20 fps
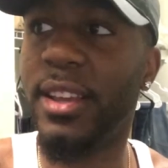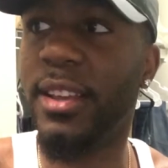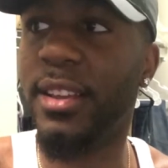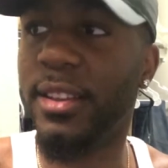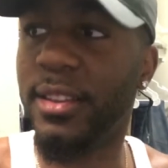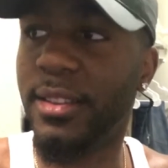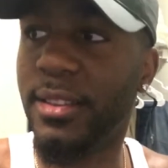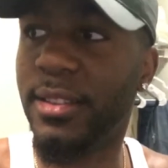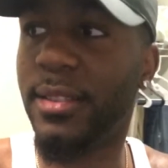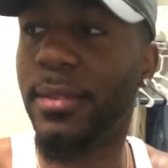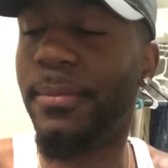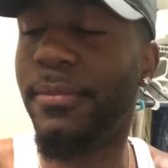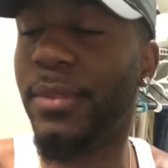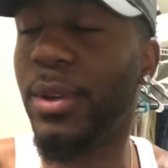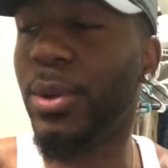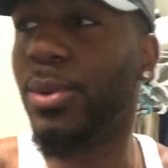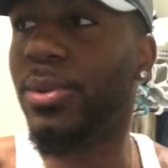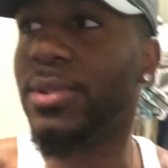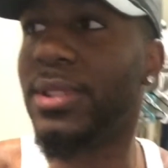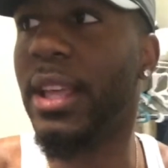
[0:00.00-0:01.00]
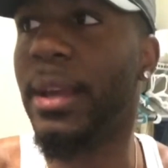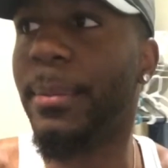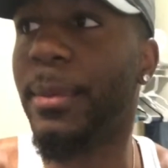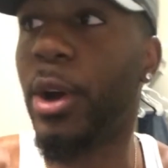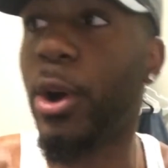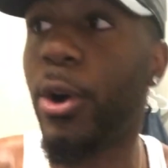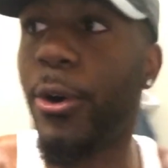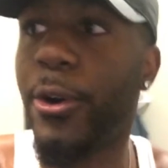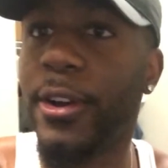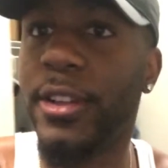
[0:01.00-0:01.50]
and some food stamp
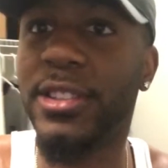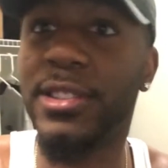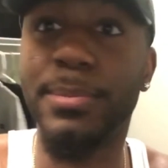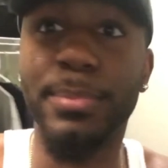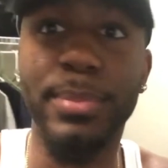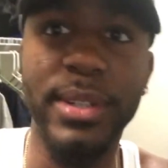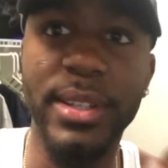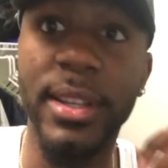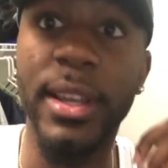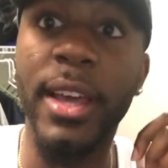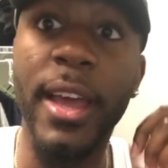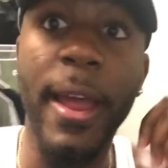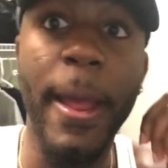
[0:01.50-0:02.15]
cards, but